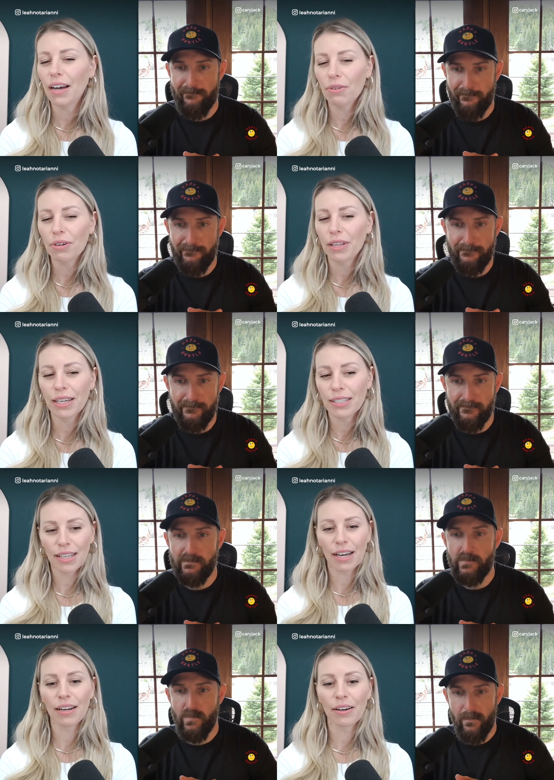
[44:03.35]
Speaker 1: I never liked
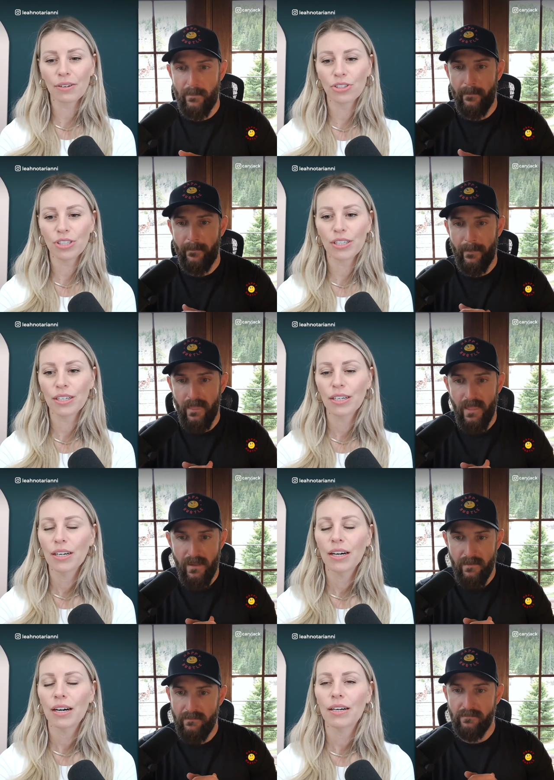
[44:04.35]
that energy.
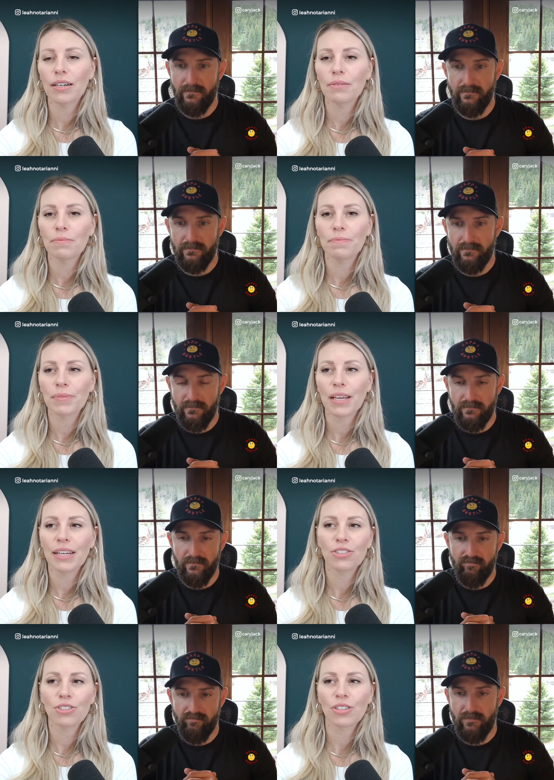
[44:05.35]
Um,
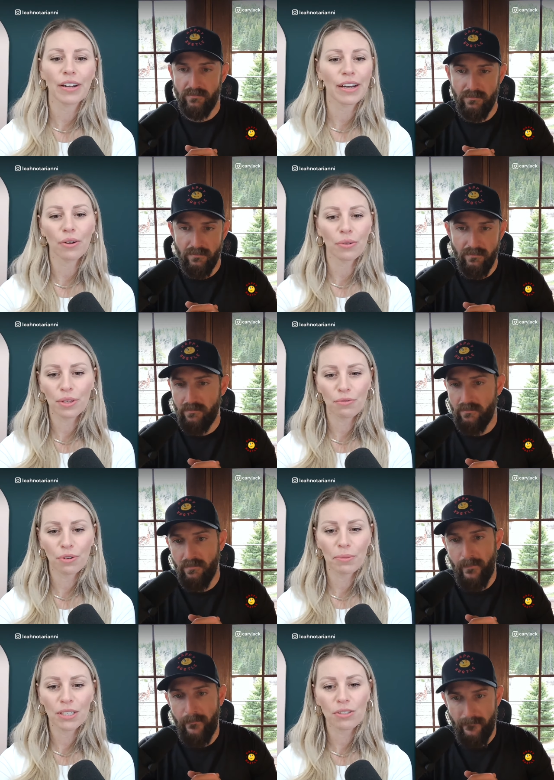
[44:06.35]
and it's just not healthy
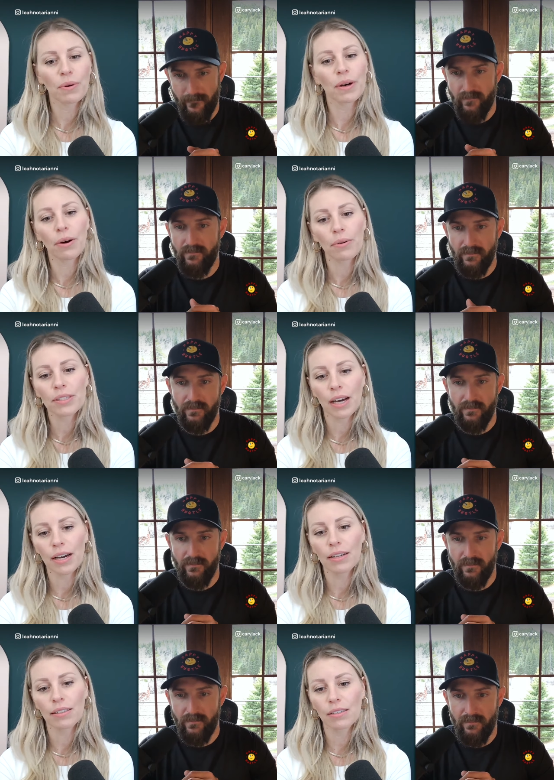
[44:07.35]
for me. So I always
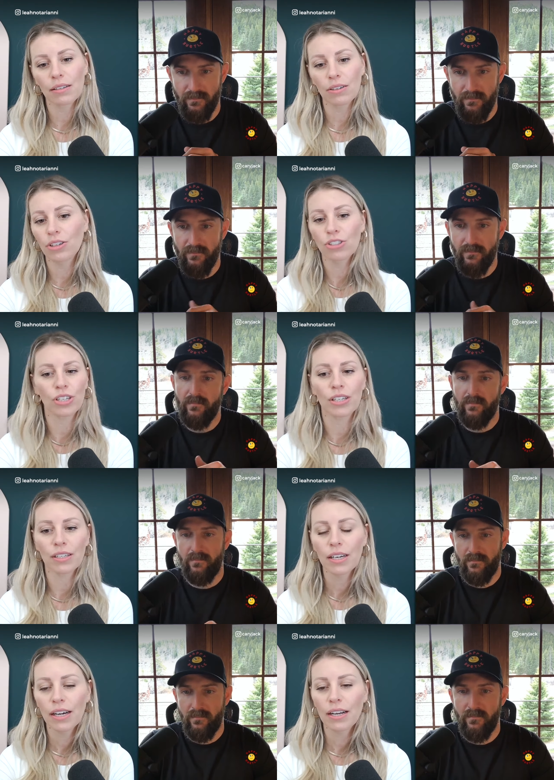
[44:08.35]
had
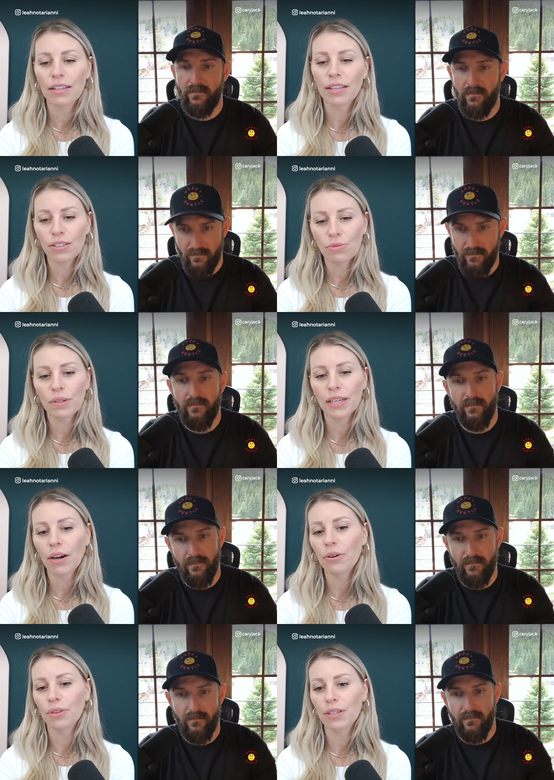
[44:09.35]
cushion. And I think it's really
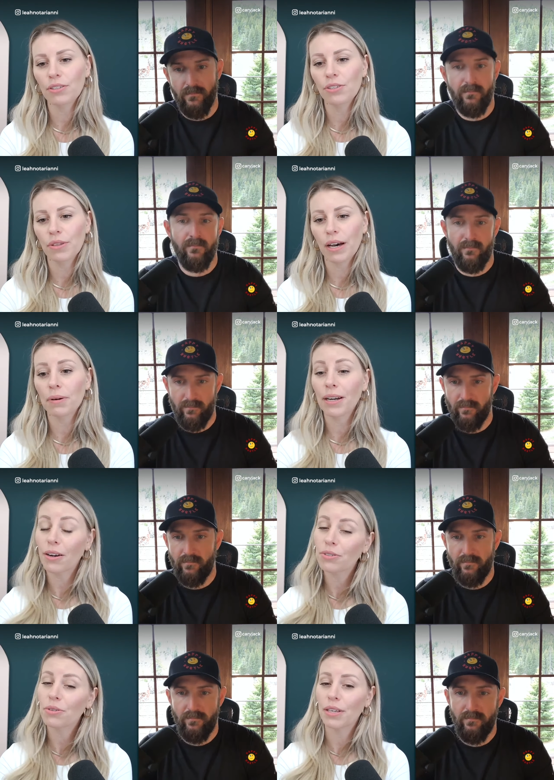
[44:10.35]
healthy to do that. But I
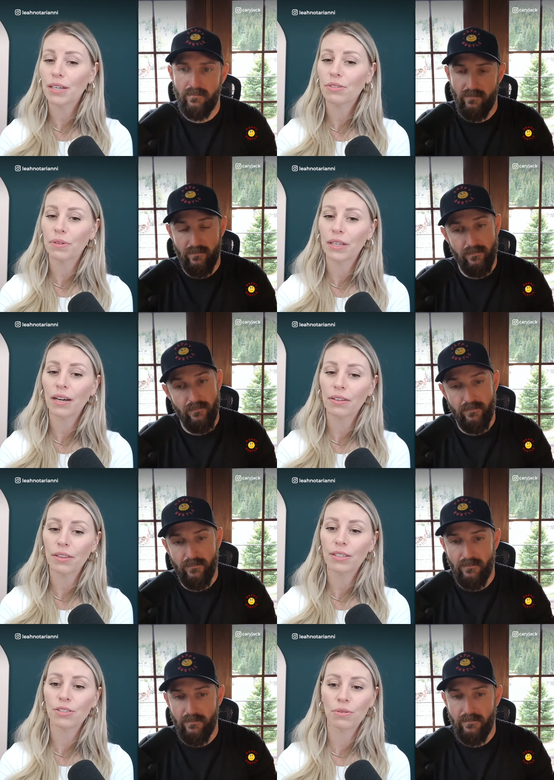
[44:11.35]
also think it's really
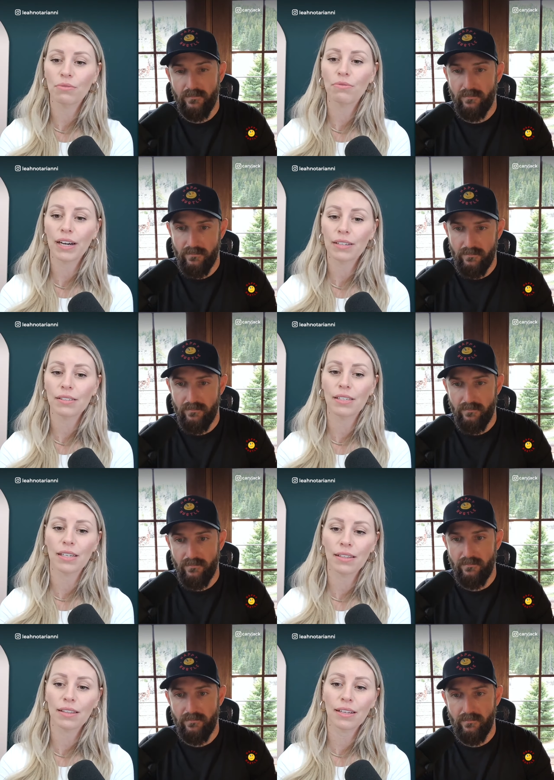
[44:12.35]
healthy to invest
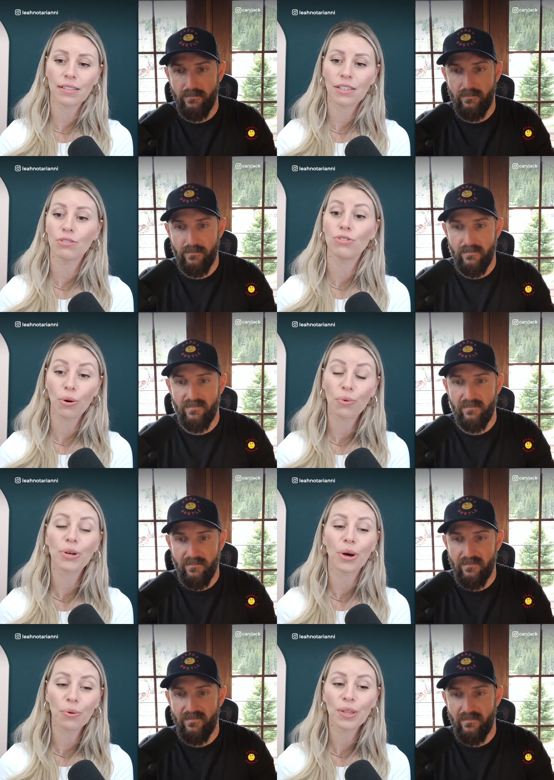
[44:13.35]
in the things that you don't
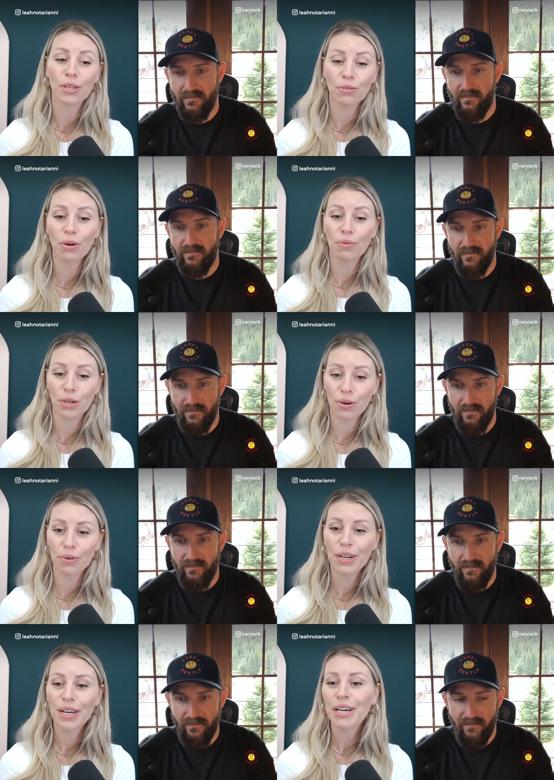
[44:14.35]
know that you don't
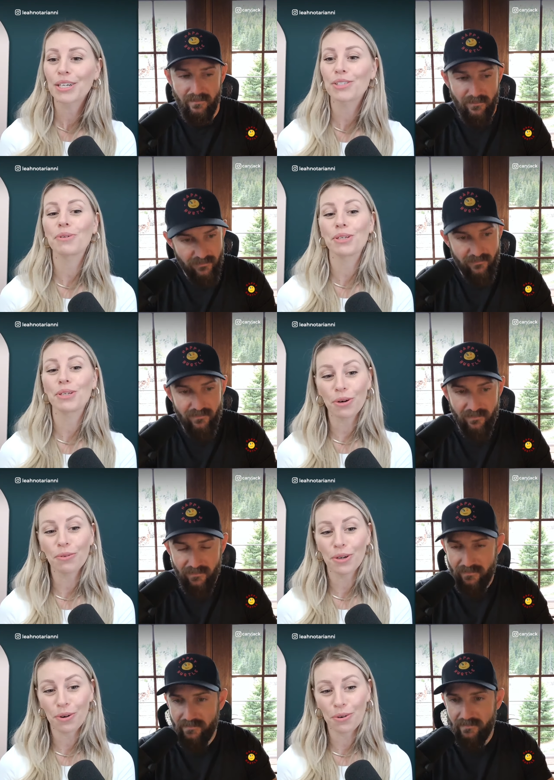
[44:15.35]
know, because what you
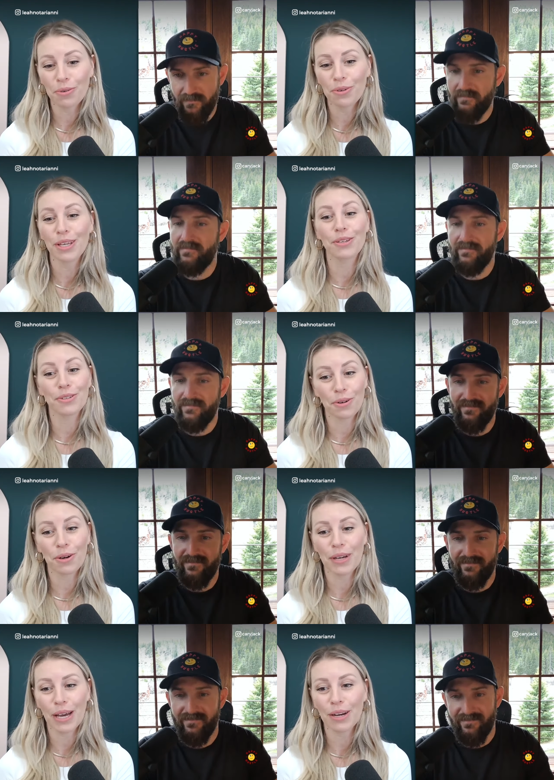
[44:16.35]
don't know that you don't
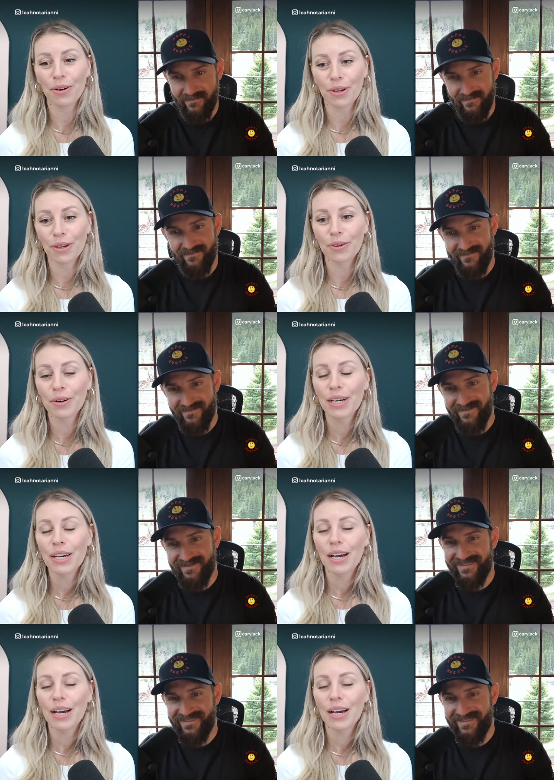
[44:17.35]
know can hurt you.